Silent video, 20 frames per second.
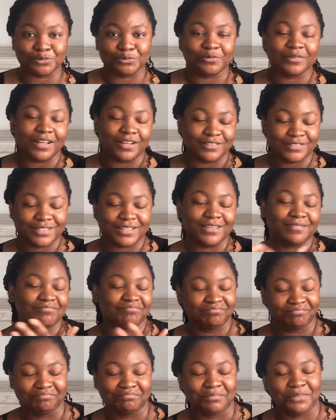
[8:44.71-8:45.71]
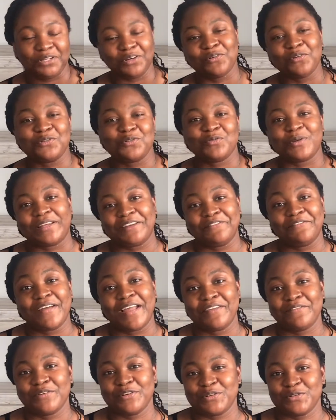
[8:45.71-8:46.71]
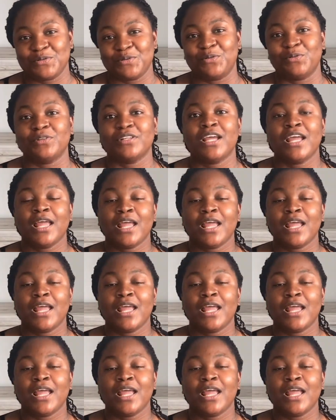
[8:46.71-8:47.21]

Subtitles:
I'll say, below 25 years old,